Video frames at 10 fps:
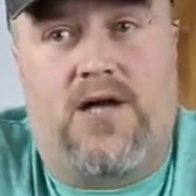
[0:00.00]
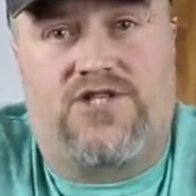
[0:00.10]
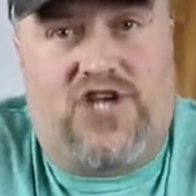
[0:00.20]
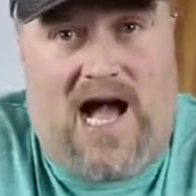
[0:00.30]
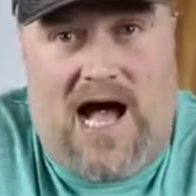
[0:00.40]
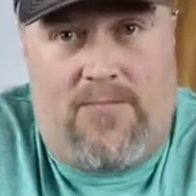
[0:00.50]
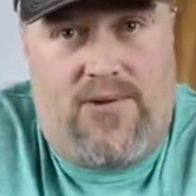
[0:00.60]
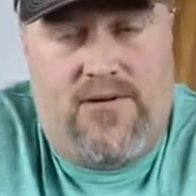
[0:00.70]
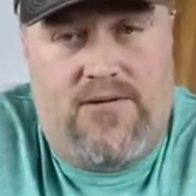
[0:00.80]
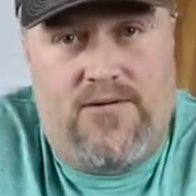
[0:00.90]

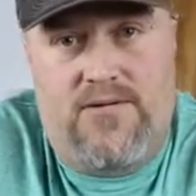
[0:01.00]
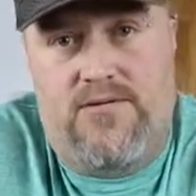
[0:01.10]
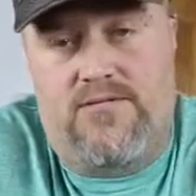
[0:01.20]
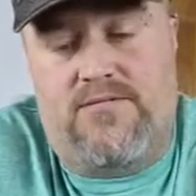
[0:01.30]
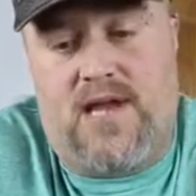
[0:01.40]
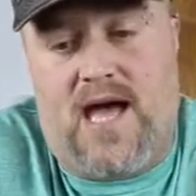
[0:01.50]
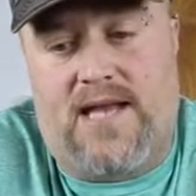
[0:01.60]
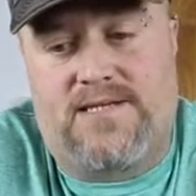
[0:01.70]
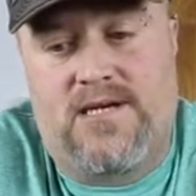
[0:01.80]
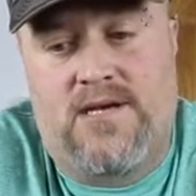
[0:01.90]
chop,
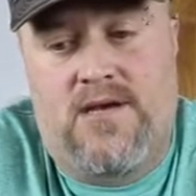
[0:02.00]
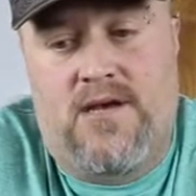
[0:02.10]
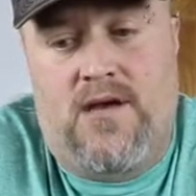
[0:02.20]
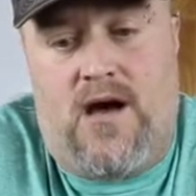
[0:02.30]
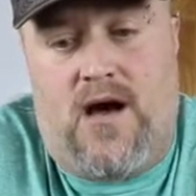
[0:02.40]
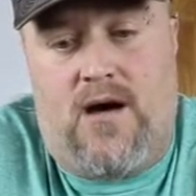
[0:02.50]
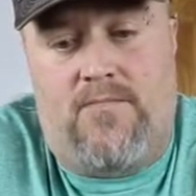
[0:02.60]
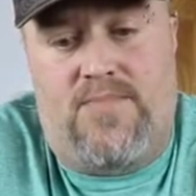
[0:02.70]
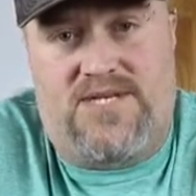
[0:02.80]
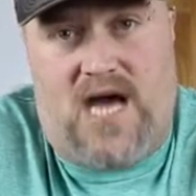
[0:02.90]
not
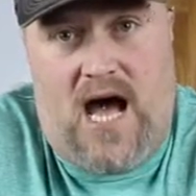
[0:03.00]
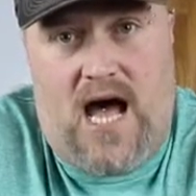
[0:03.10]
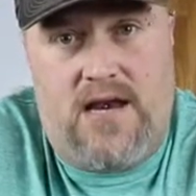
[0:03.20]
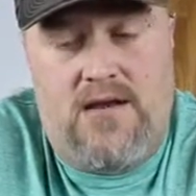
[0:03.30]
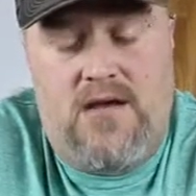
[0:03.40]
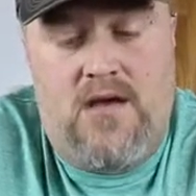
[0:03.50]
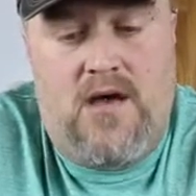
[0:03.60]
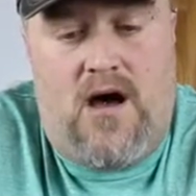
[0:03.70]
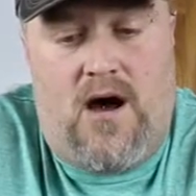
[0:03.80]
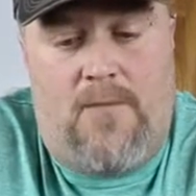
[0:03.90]
baton.
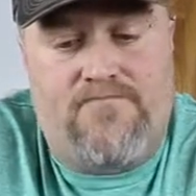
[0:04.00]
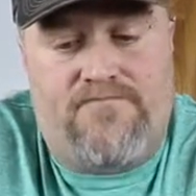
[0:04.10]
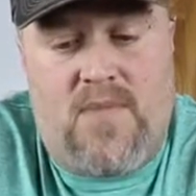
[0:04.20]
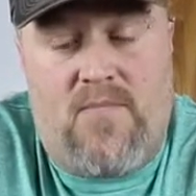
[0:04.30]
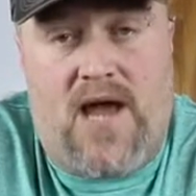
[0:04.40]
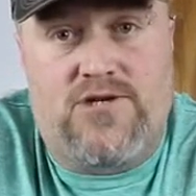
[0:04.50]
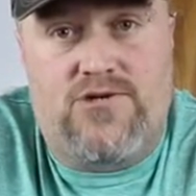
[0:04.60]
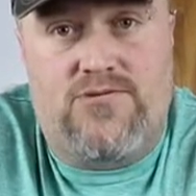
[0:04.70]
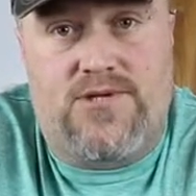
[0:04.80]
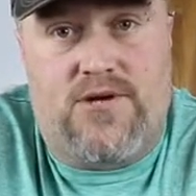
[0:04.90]
Mind
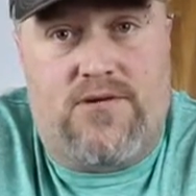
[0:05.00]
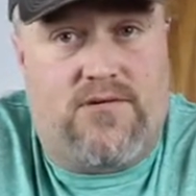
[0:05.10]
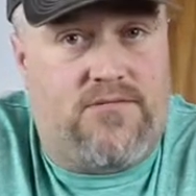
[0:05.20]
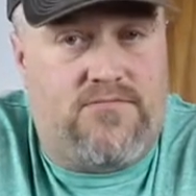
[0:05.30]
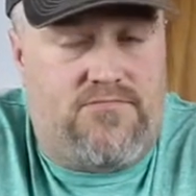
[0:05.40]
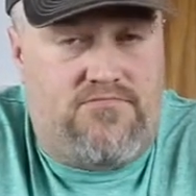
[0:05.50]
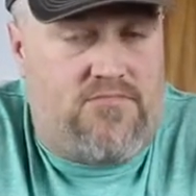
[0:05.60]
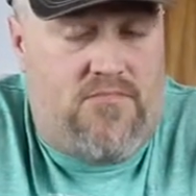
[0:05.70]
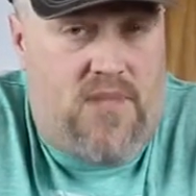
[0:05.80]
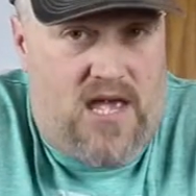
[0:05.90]
you, there
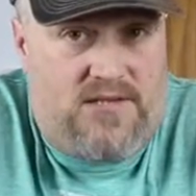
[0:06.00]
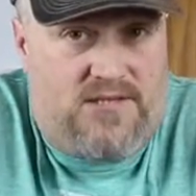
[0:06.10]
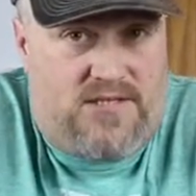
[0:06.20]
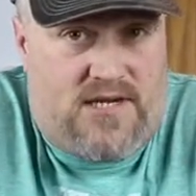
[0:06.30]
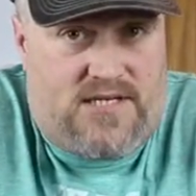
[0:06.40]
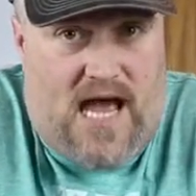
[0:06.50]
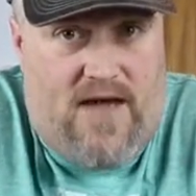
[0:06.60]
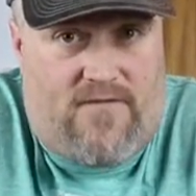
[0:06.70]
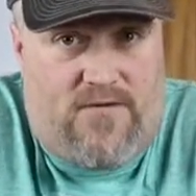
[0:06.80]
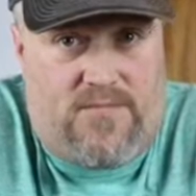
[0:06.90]
is a
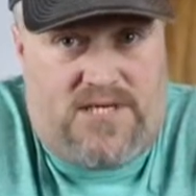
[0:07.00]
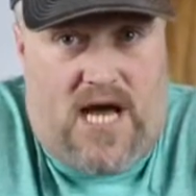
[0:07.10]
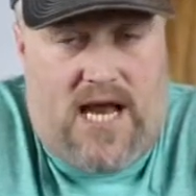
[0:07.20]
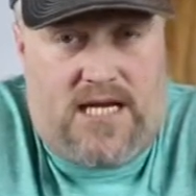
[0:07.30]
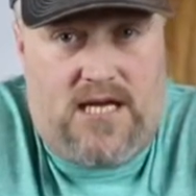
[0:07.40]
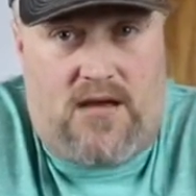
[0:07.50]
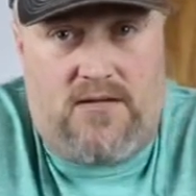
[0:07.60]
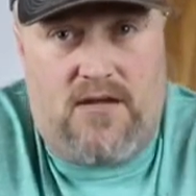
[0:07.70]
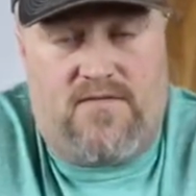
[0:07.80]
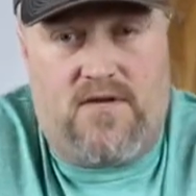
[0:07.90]
time for batoning. I
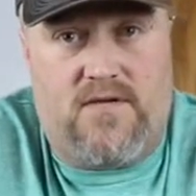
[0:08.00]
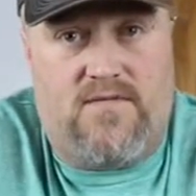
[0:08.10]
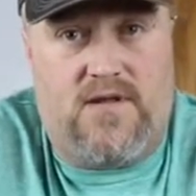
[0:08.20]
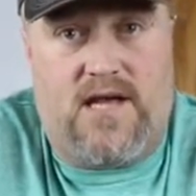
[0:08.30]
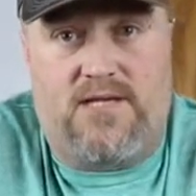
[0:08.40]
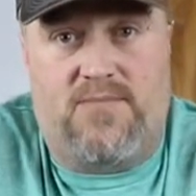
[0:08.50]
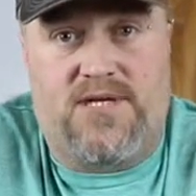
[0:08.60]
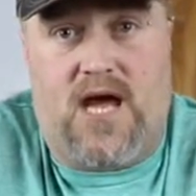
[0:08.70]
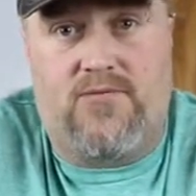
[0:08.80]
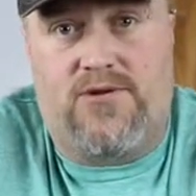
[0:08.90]
mean, if you like to
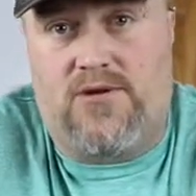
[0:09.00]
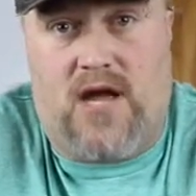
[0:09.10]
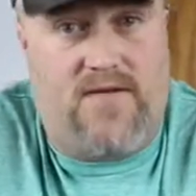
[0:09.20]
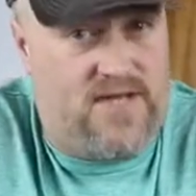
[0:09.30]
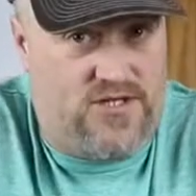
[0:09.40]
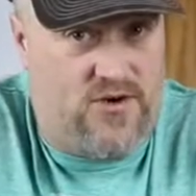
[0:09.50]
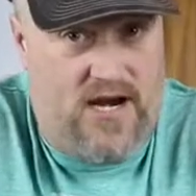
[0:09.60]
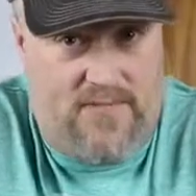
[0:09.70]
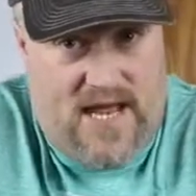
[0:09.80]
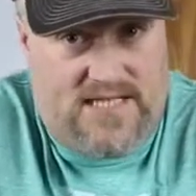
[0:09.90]
baton with your knife, that's
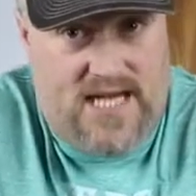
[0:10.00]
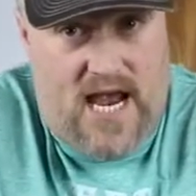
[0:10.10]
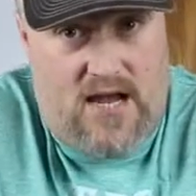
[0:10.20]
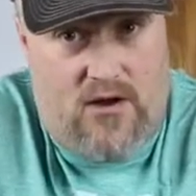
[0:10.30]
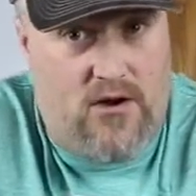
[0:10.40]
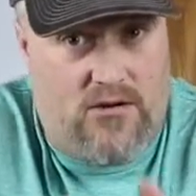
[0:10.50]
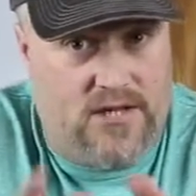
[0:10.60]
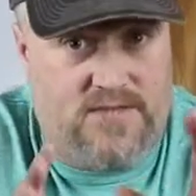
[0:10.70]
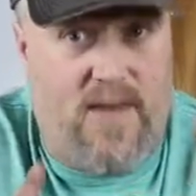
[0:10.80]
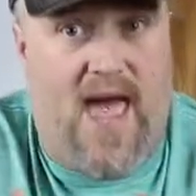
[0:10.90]
great. I'm not saying
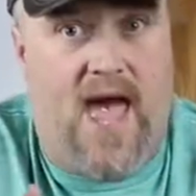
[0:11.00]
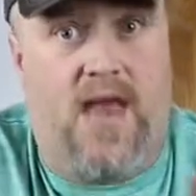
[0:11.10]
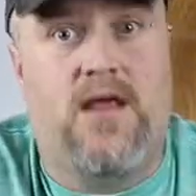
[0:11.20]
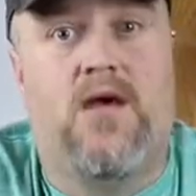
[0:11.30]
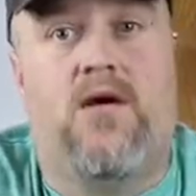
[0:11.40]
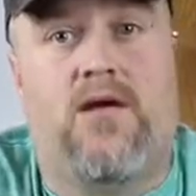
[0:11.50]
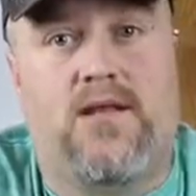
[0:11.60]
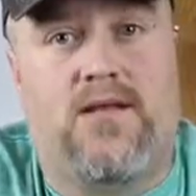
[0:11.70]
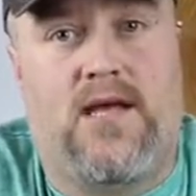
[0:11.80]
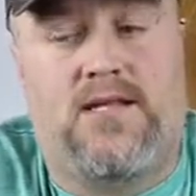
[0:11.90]
it's bad or
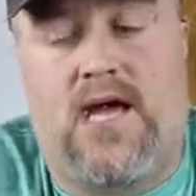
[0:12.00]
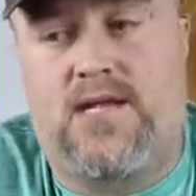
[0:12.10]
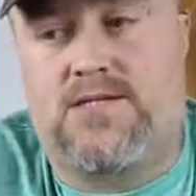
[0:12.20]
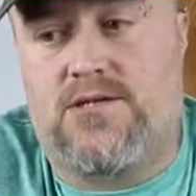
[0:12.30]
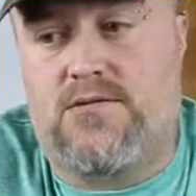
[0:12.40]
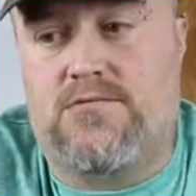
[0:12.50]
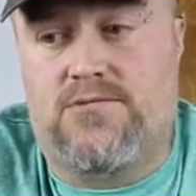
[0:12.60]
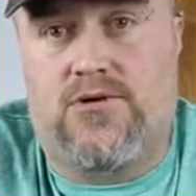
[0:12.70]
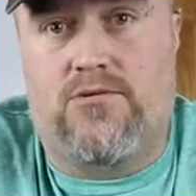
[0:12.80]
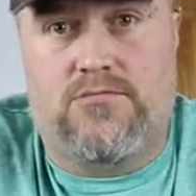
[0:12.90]
anything like that, so
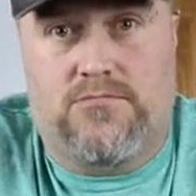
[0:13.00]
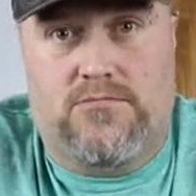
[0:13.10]
don't